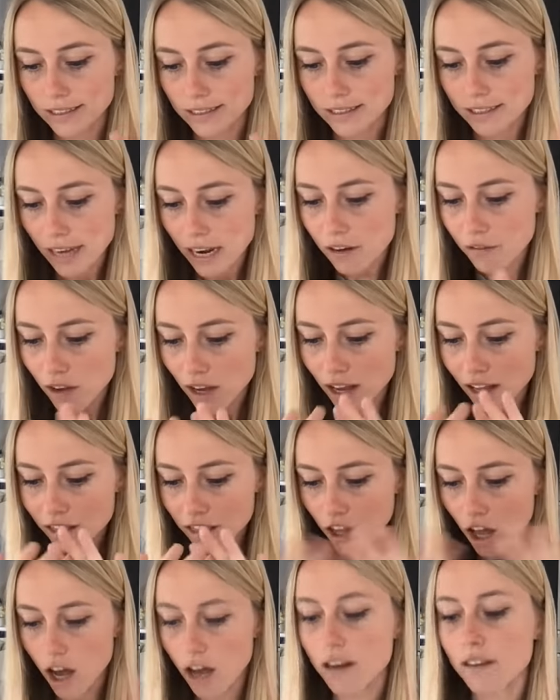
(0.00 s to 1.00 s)
it's kind of a
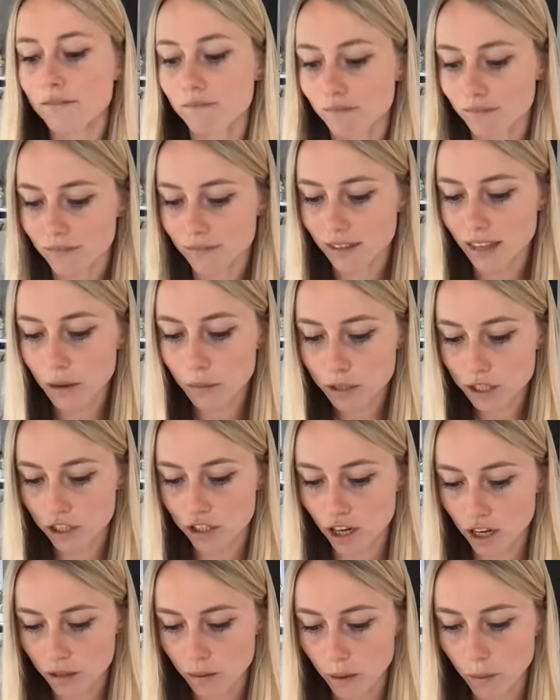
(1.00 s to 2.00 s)
lot that we just
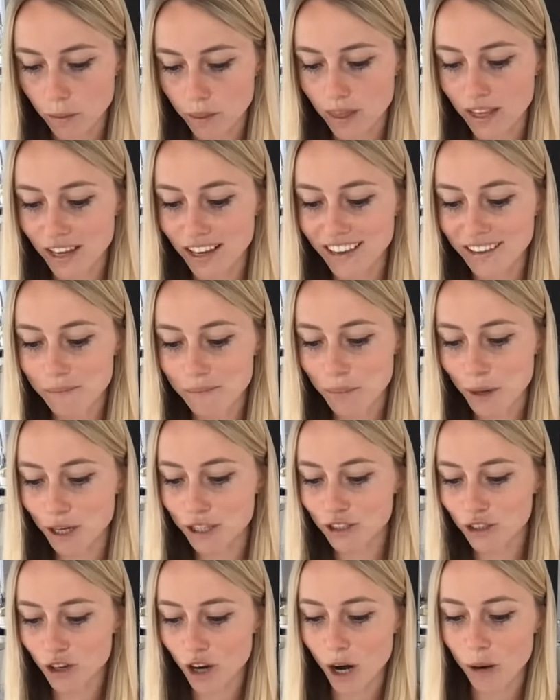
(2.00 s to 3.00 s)
talked about with the
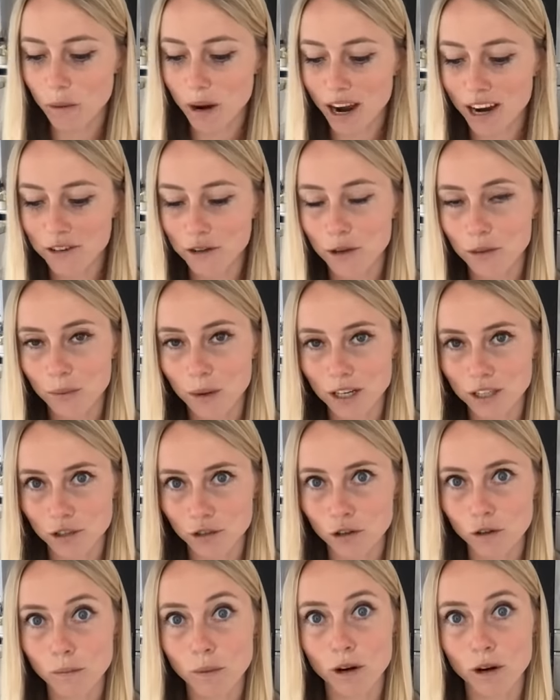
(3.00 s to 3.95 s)
personal carbohydrate threshold.